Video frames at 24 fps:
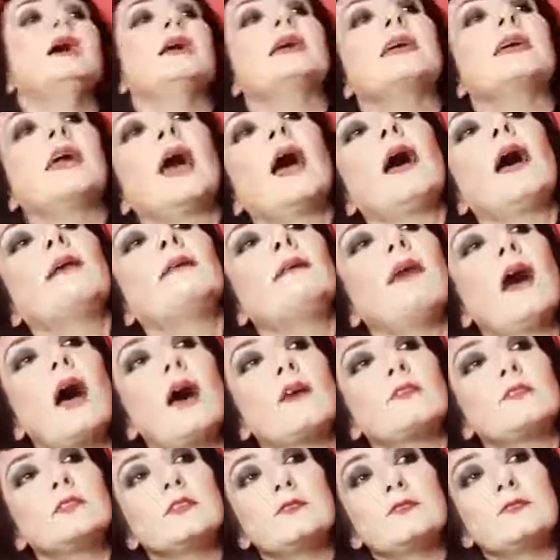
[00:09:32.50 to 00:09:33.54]
can
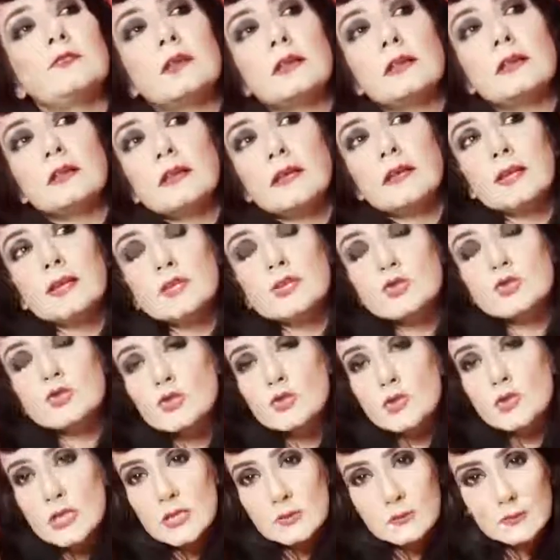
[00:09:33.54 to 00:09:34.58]
have you feeling
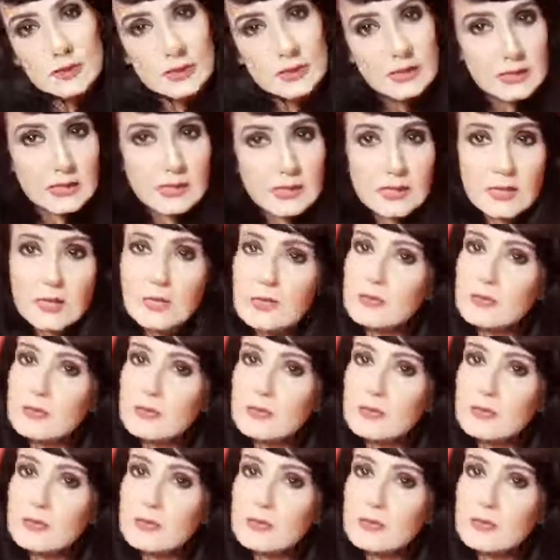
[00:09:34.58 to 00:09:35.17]
dreamy